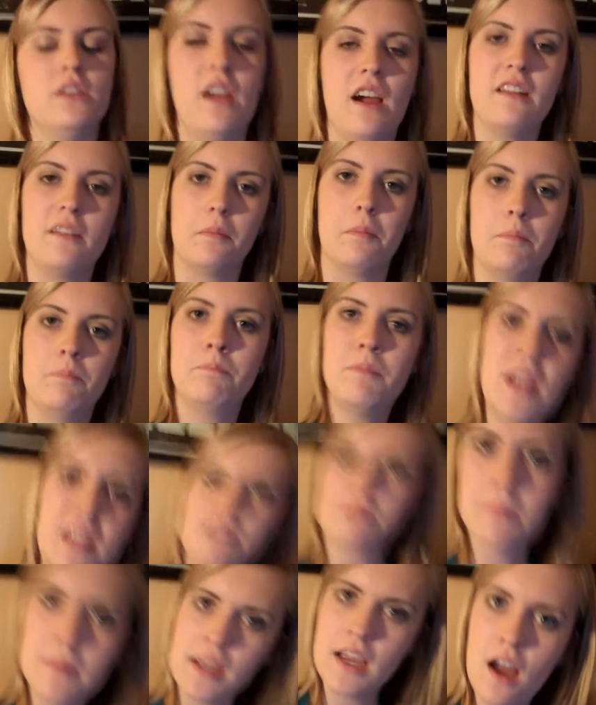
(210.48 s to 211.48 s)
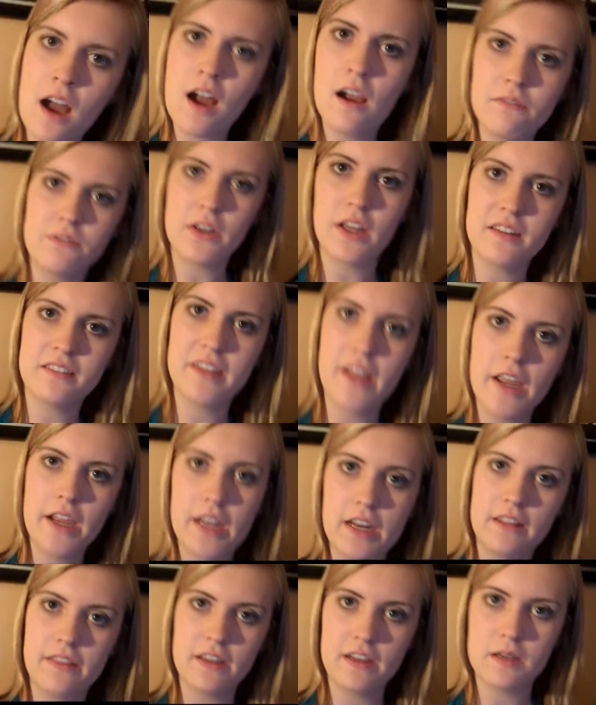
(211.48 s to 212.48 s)
guys are pissing me off, not saying
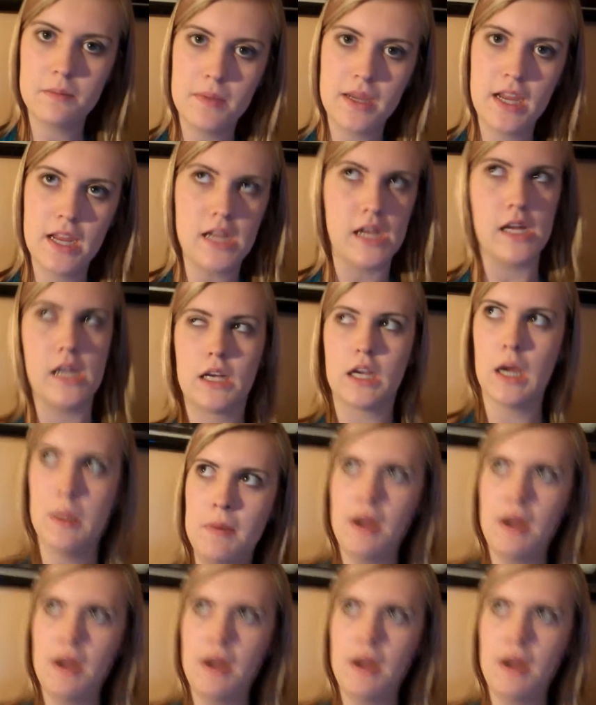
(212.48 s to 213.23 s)
anything to me. Come